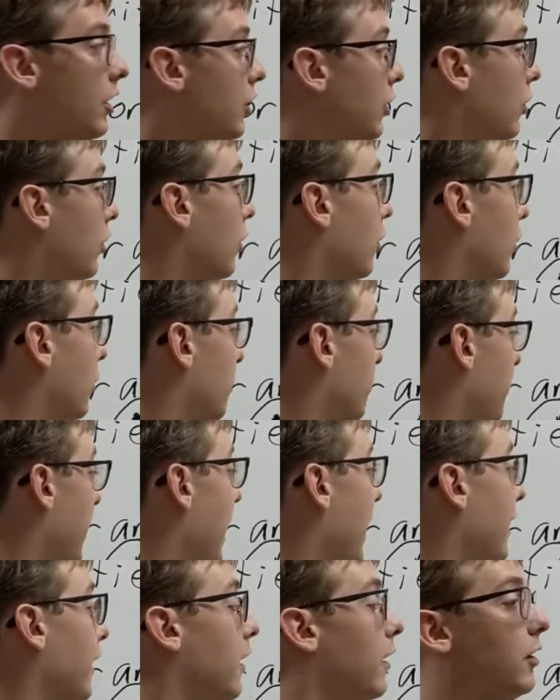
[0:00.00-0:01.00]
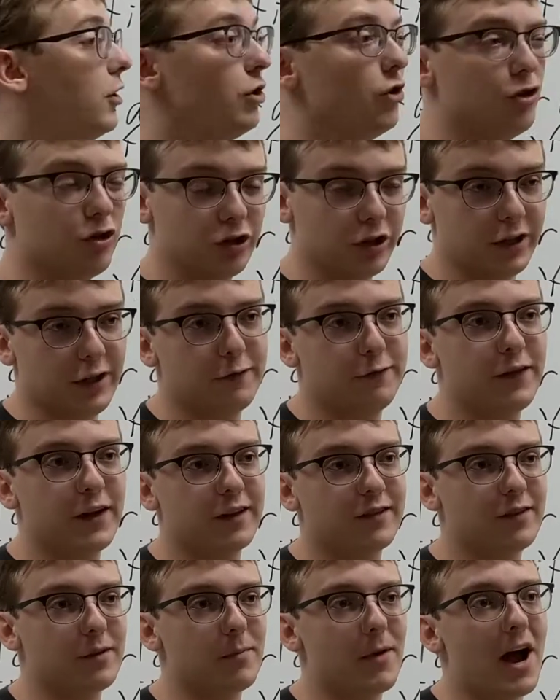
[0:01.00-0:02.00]
you're paying usually a
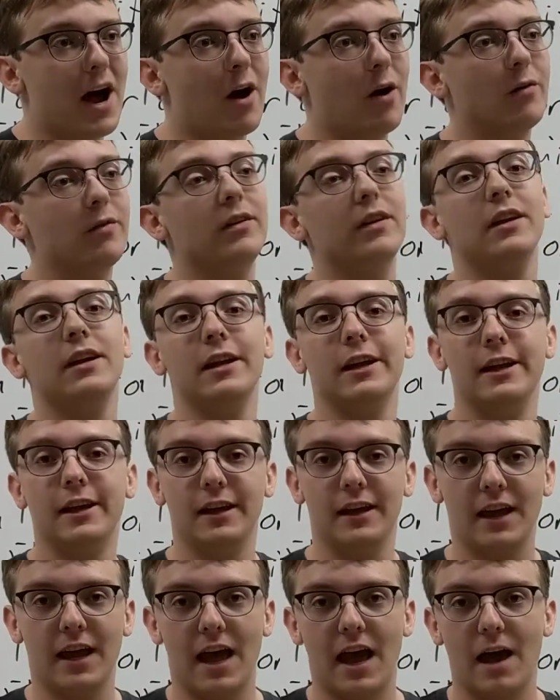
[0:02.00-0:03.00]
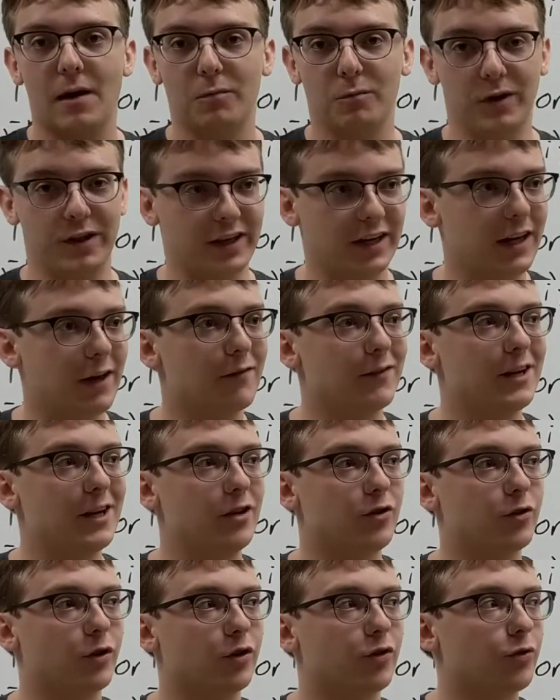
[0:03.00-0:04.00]
fixed amount with a given
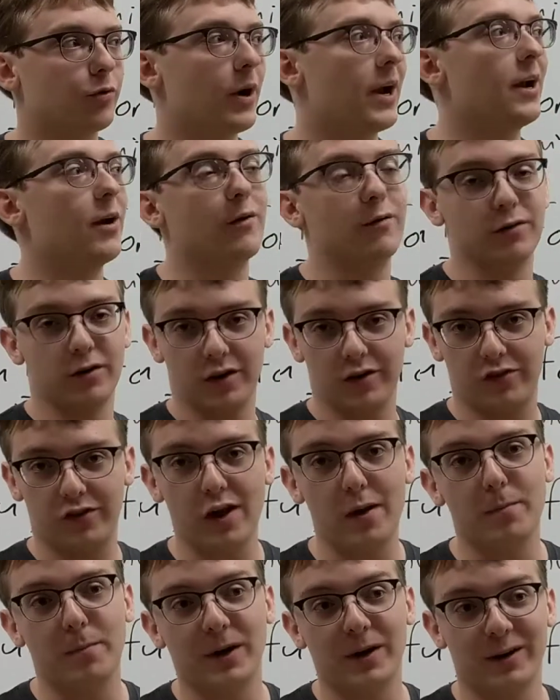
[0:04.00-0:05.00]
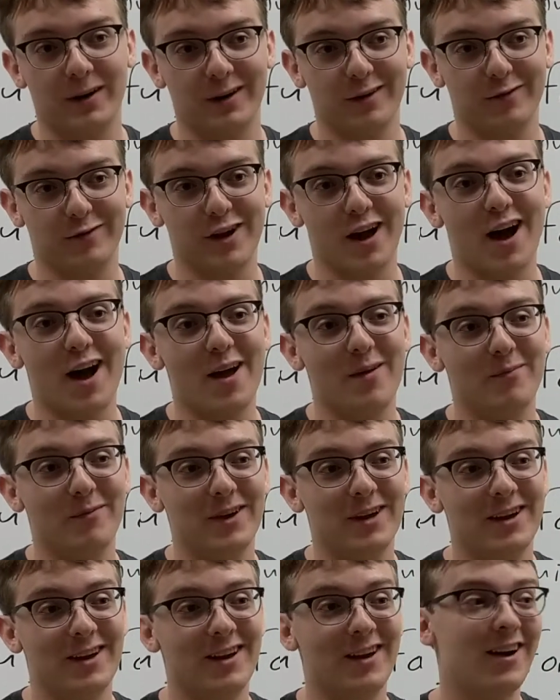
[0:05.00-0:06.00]
interest rate over a set period of
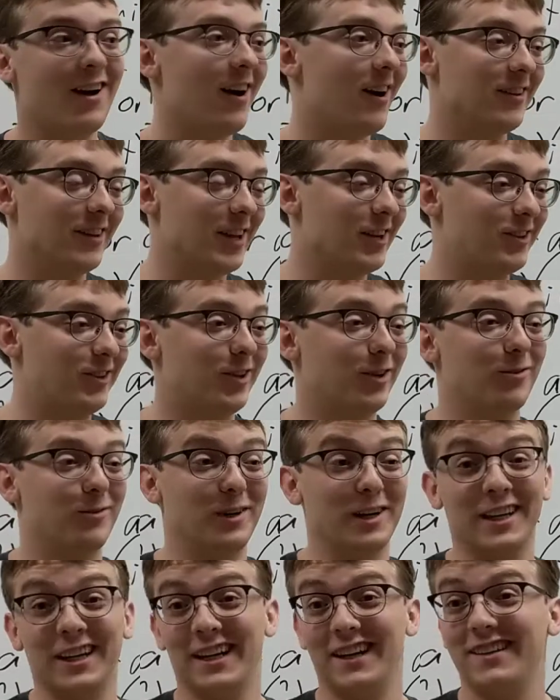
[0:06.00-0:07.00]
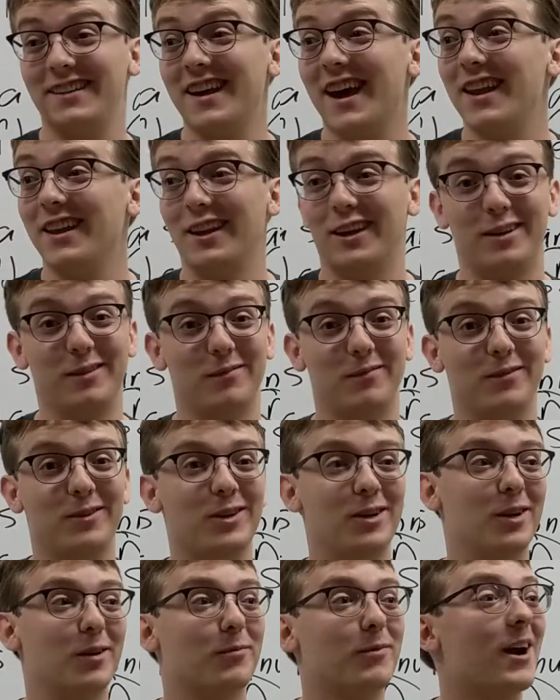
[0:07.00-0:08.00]
time. unless you're really in debt, then
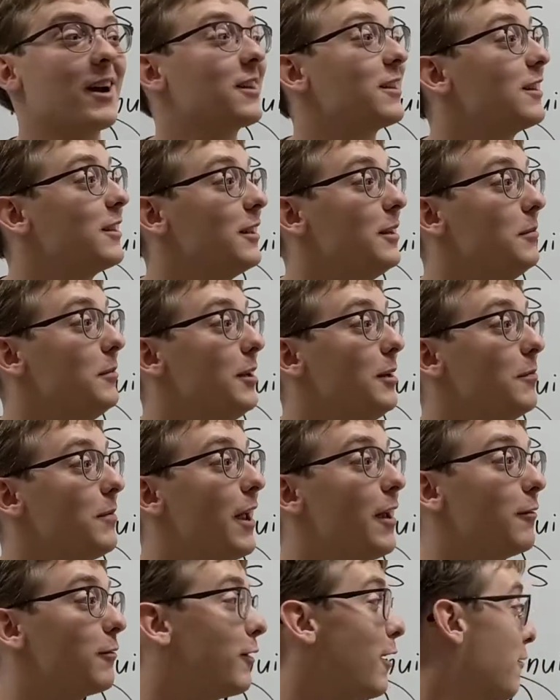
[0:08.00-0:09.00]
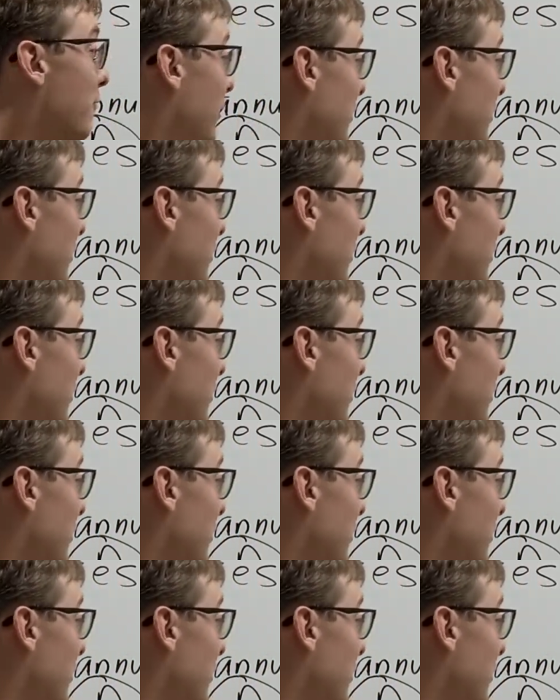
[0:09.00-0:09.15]
you could practically be paying forever,